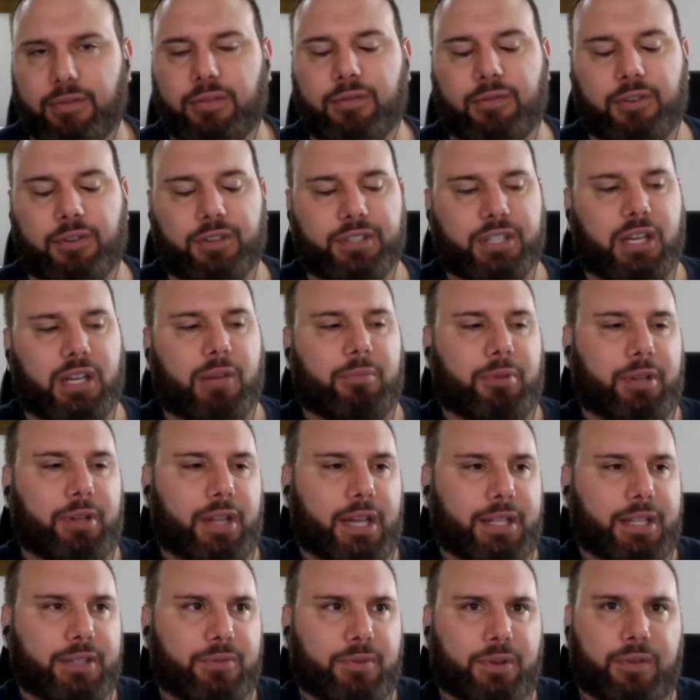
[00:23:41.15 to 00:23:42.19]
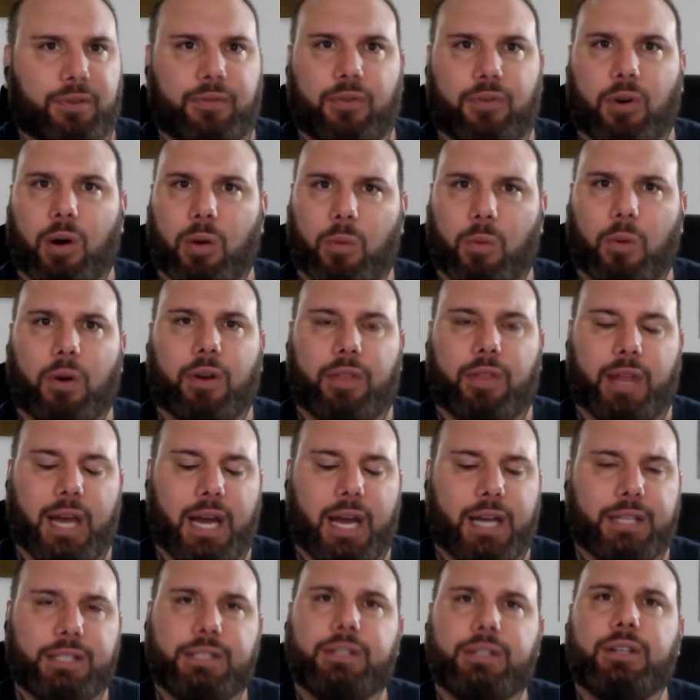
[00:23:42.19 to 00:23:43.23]
For example, that's what Fort Worth
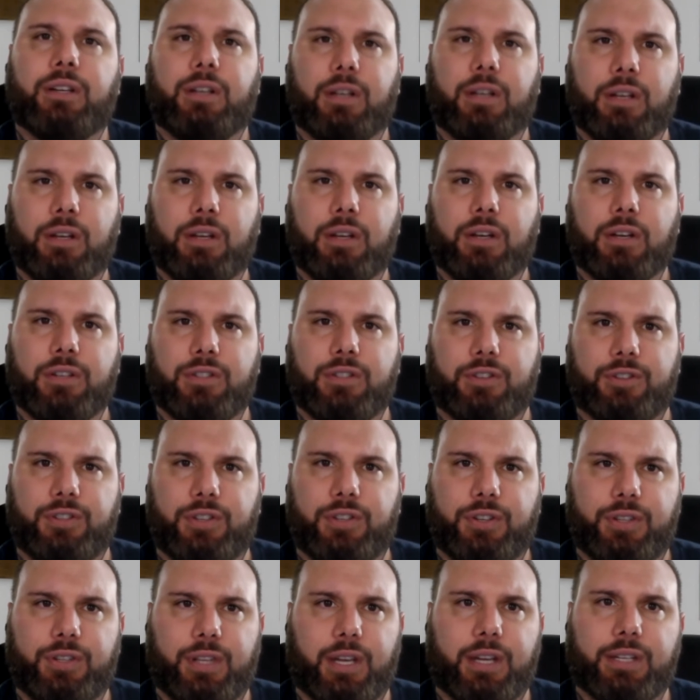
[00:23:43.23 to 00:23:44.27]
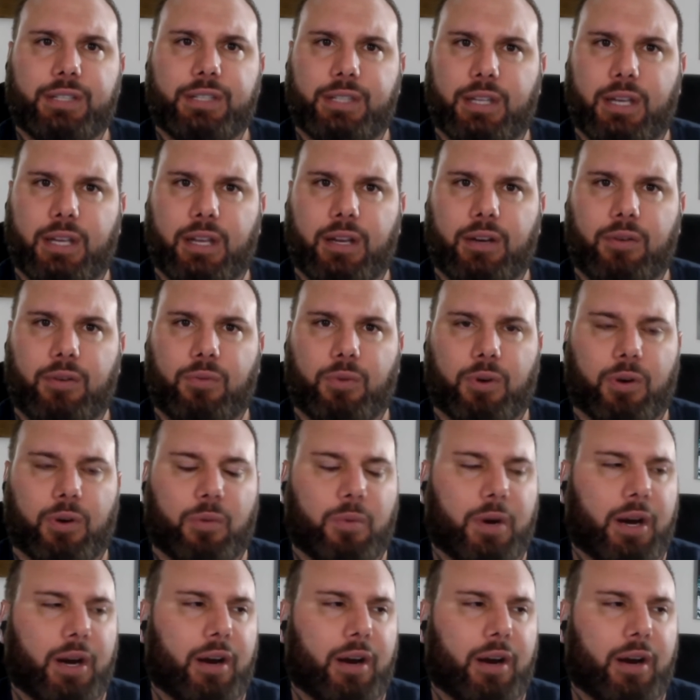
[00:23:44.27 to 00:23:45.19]
has. So okay. those are things that we're aware